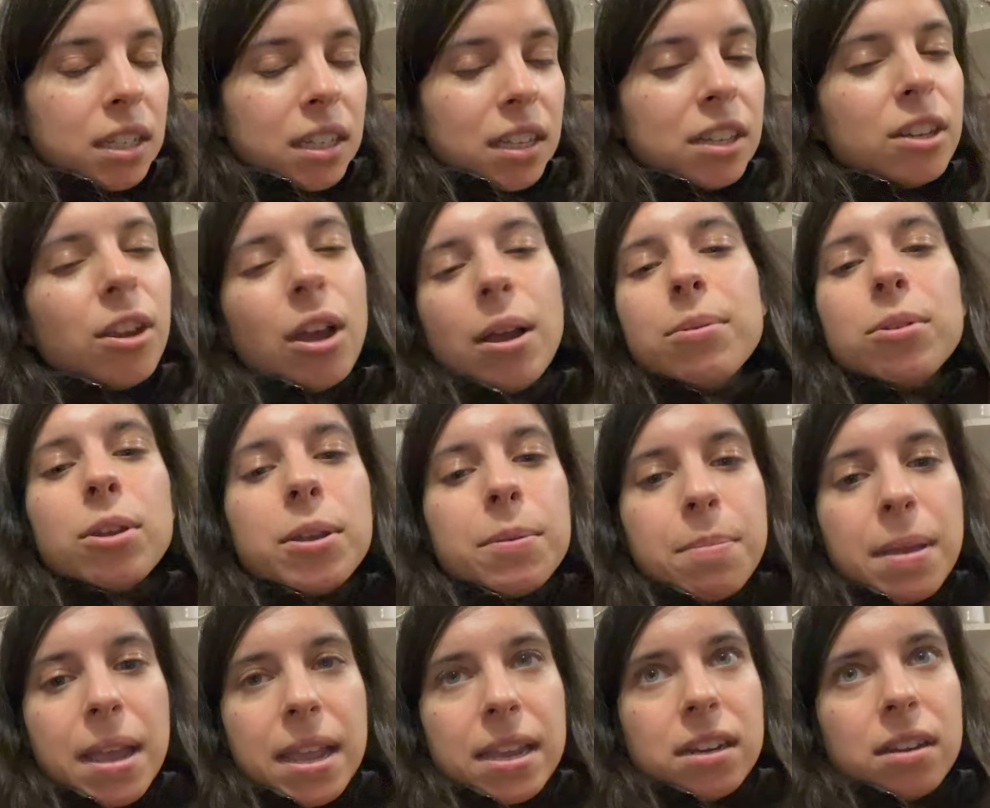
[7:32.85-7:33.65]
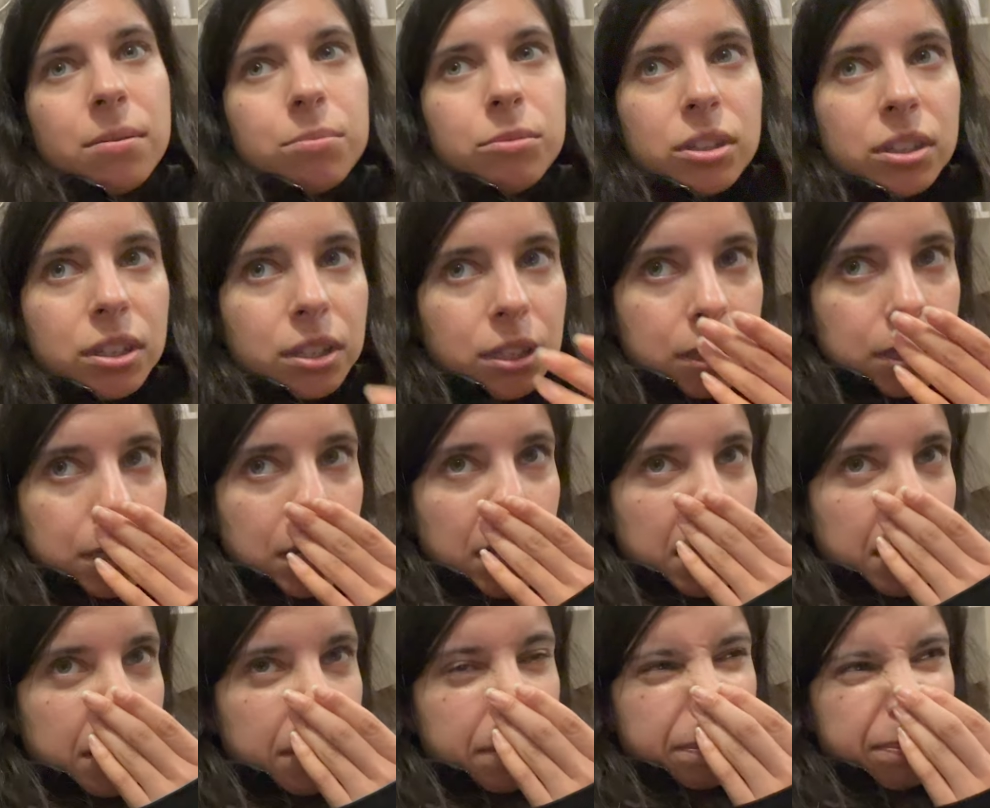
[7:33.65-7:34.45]
No, I'm not in pain. I'm just
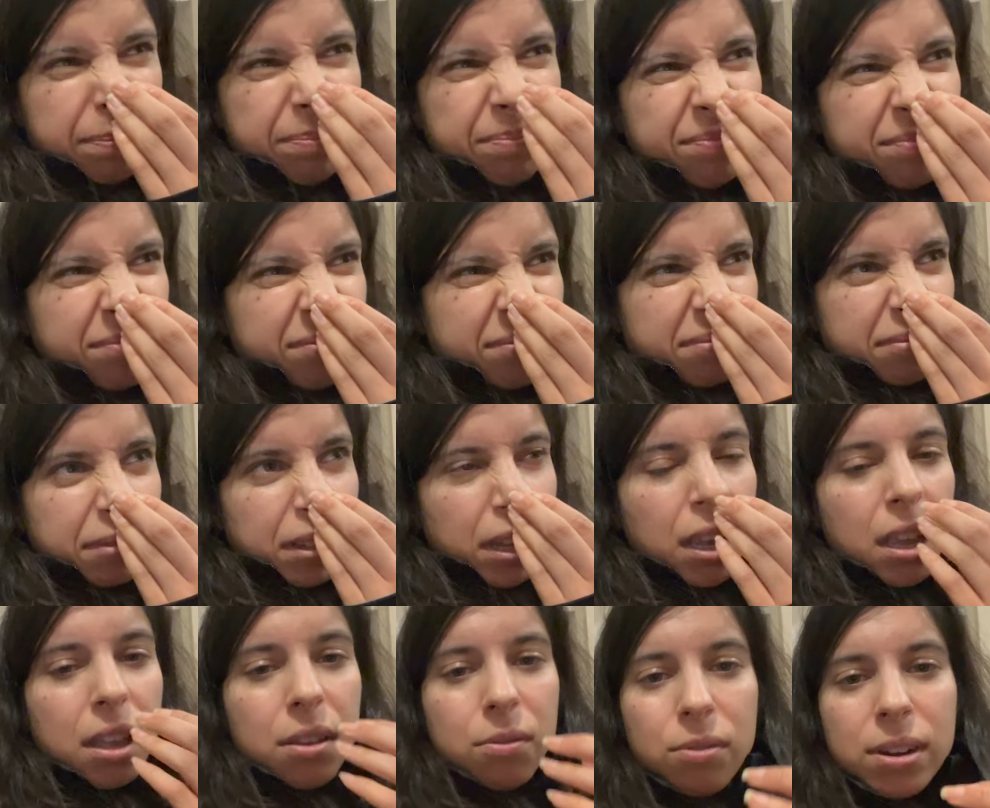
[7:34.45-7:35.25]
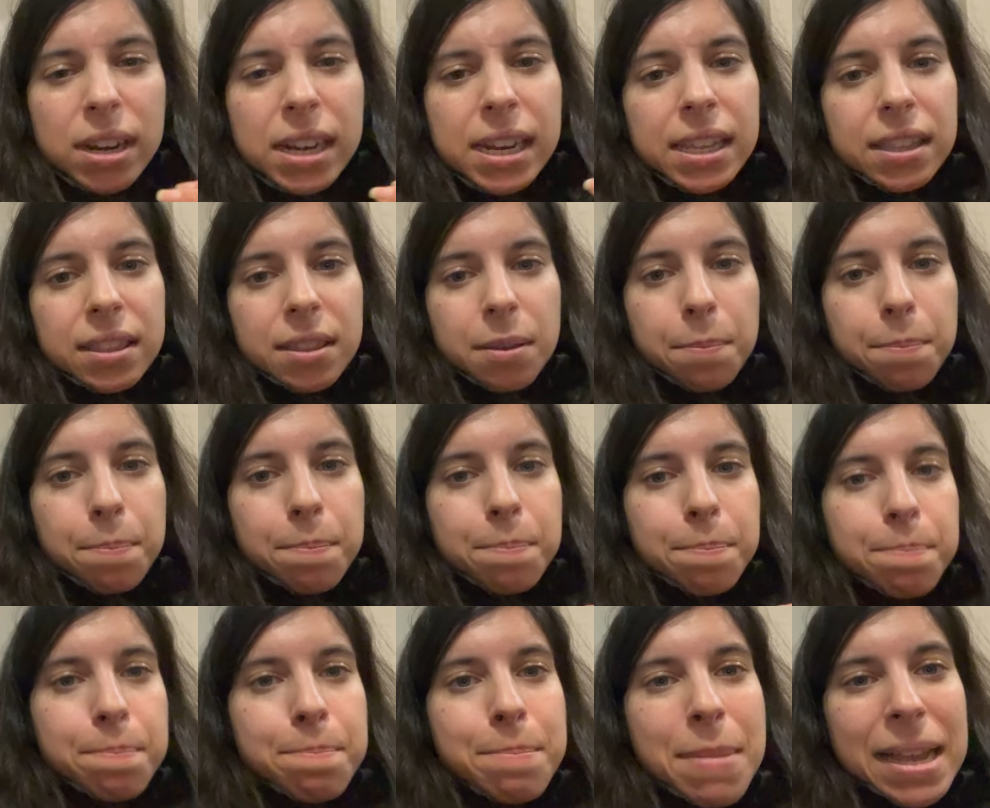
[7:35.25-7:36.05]
really the
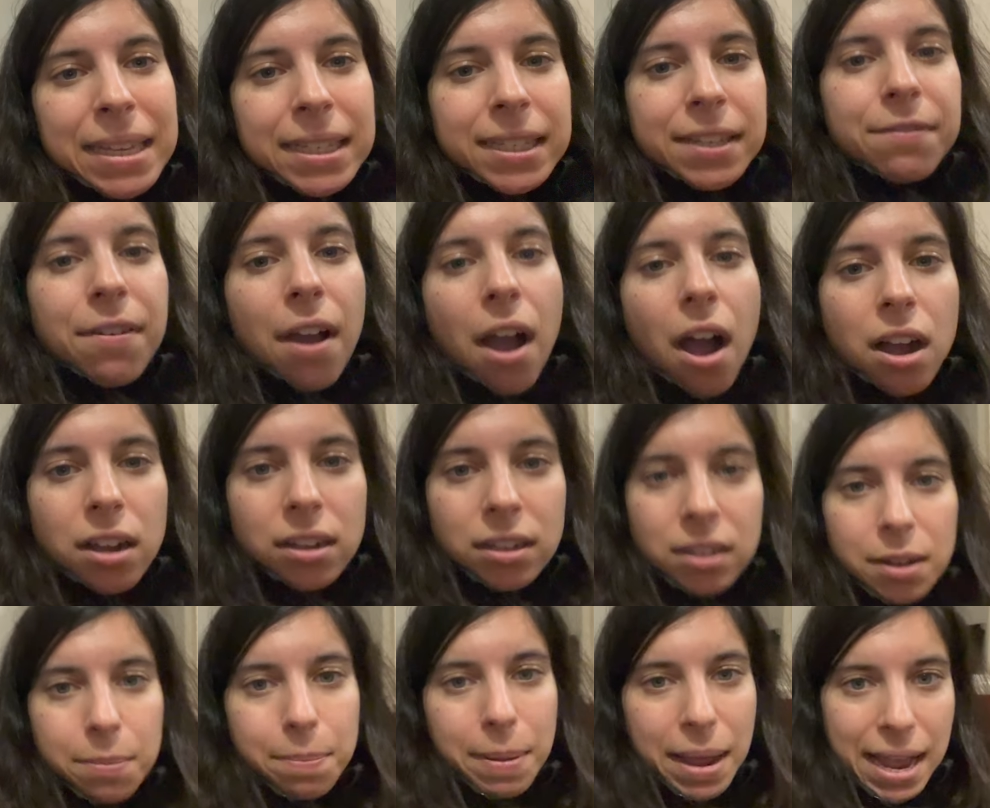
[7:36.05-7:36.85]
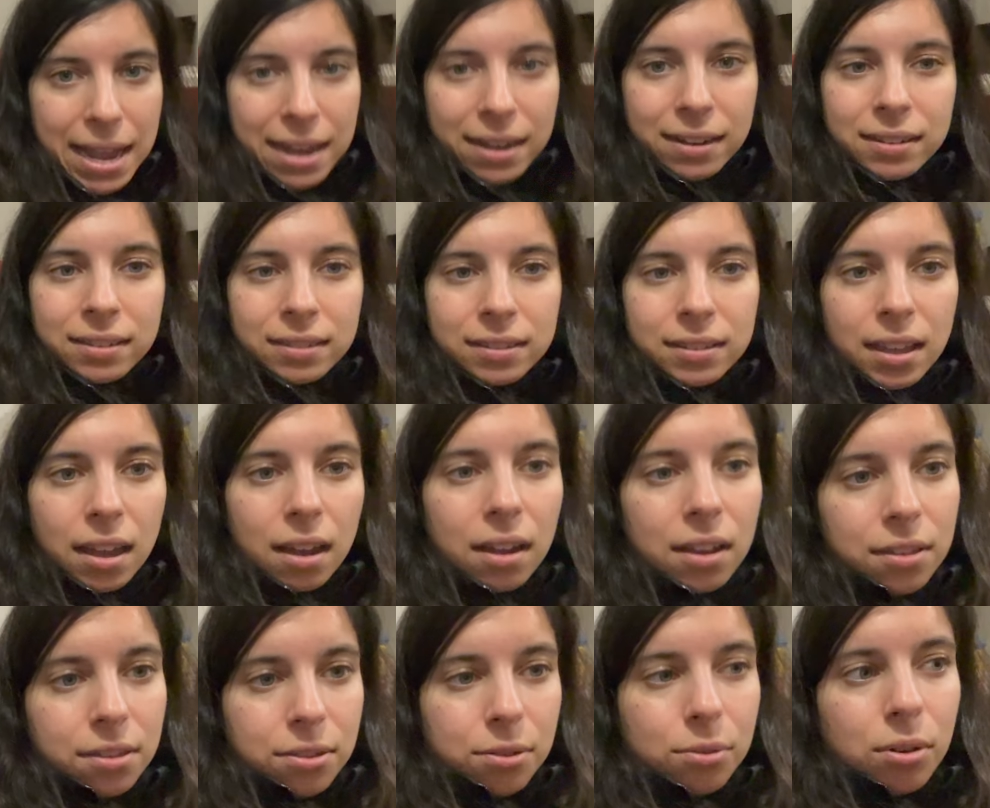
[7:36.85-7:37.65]
massive hunger pang that
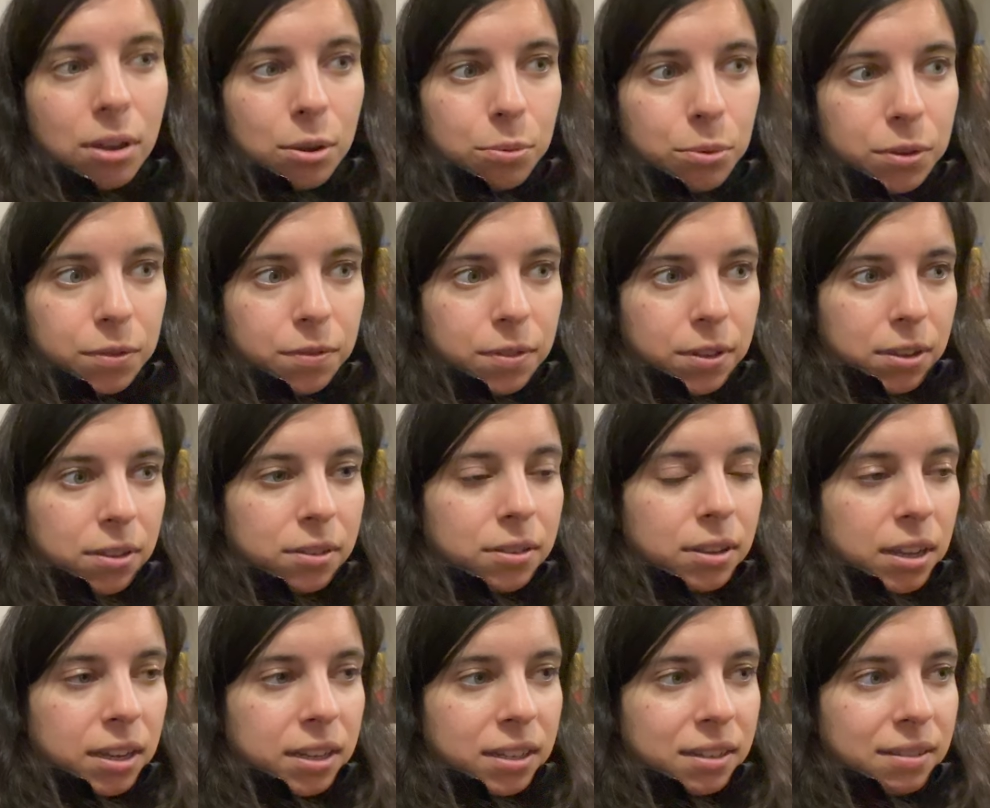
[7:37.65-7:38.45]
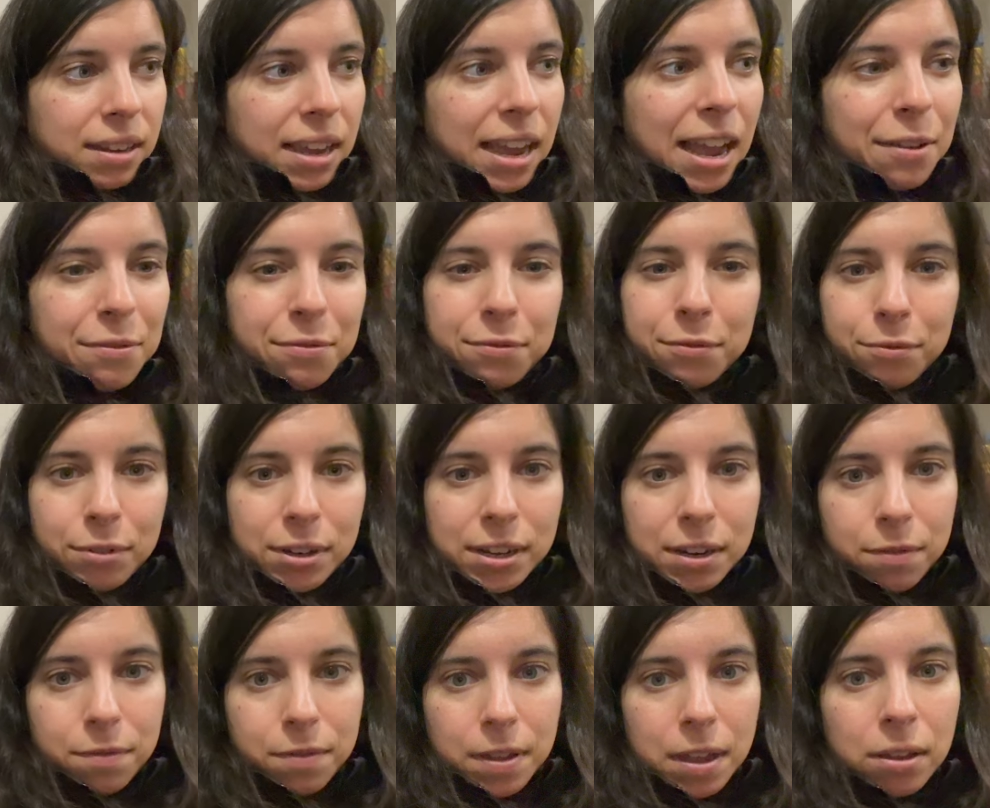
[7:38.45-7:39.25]
I thought I would feel, I haven't
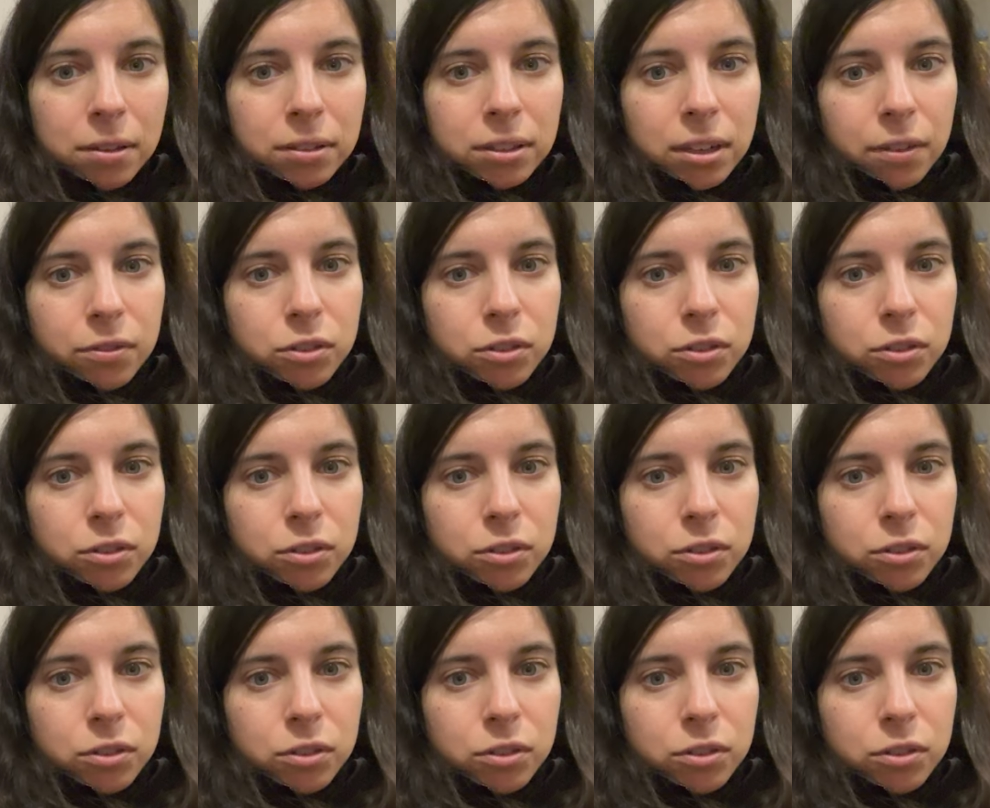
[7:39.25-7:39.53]
really felt.